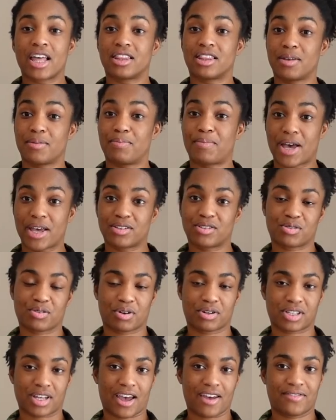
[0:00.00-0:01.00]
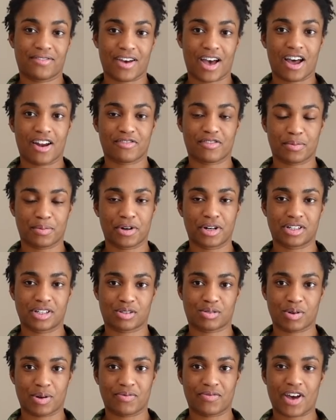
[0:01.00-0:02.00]
The best source I found for
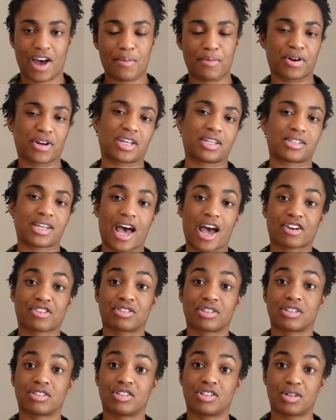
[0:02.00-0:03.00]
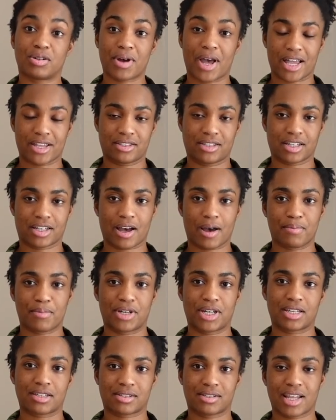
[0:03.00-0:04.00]
printed swim fabric is actually two Etsy
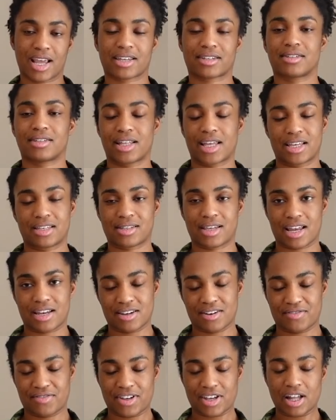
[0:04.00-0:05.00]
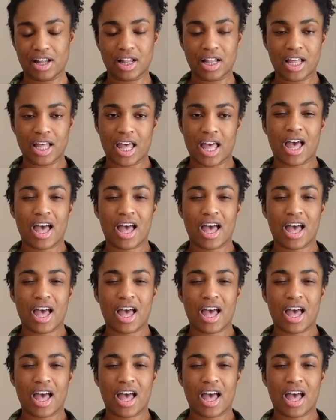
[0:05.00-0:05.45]
companies, Nextlace and Nafeel.